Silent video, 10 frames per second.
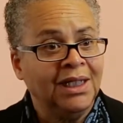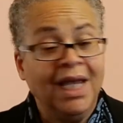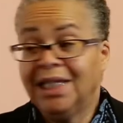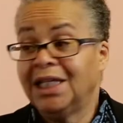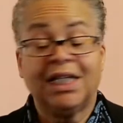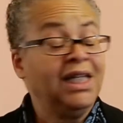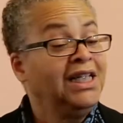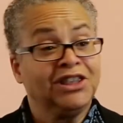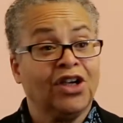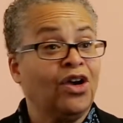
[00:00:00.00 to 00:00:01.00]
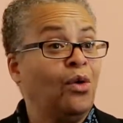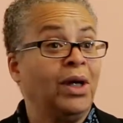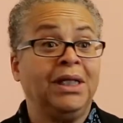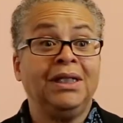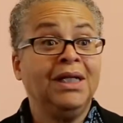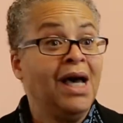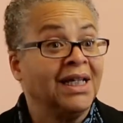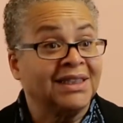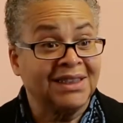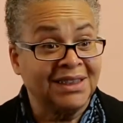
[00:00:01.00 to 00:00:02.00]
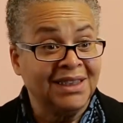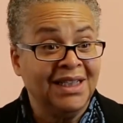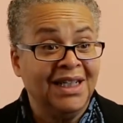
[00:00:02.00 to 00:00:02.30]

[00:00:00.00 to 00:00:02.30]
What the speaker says: And the kids are going nuts.